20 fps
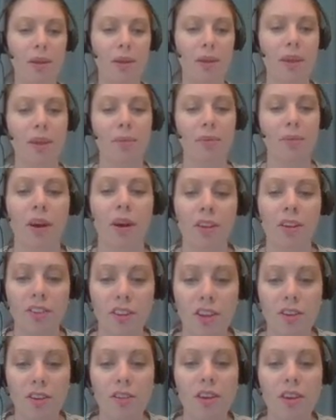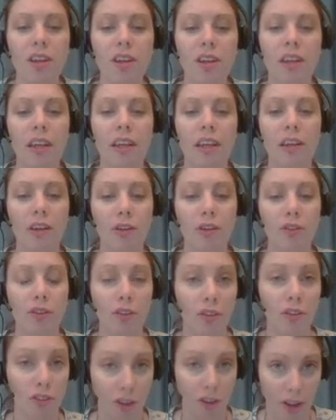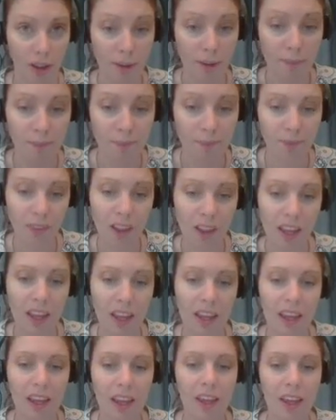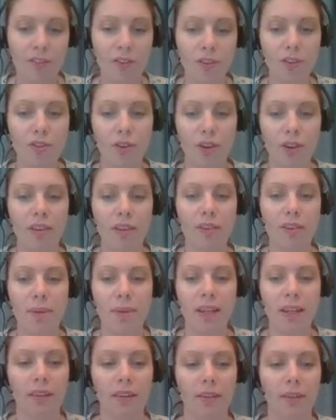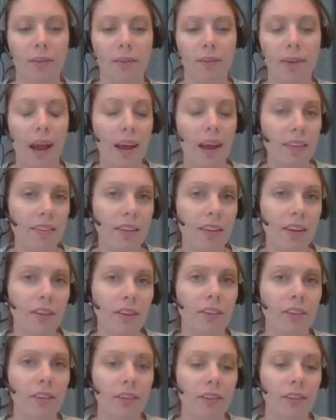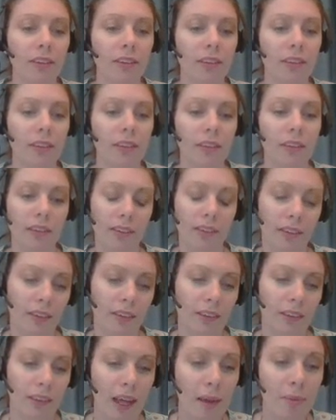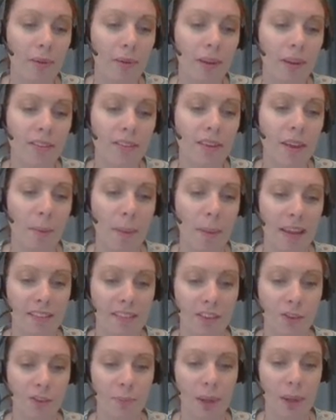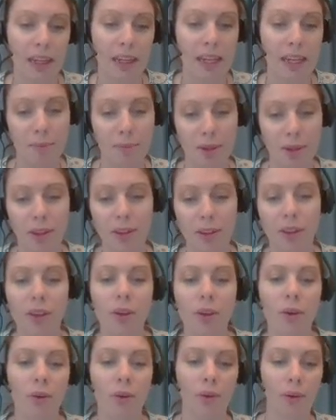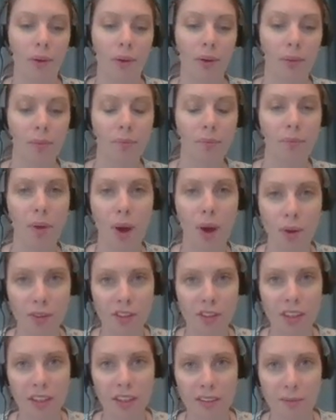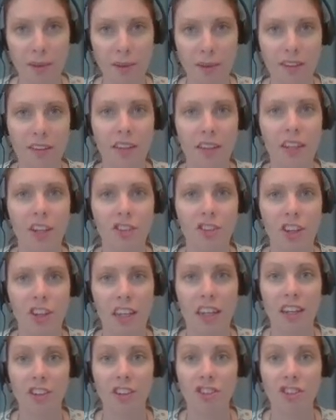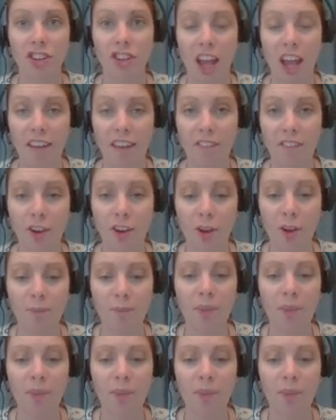prosecuted and lose your job If you transmit a harassing or a libelous message by email or posting this message in a chat room,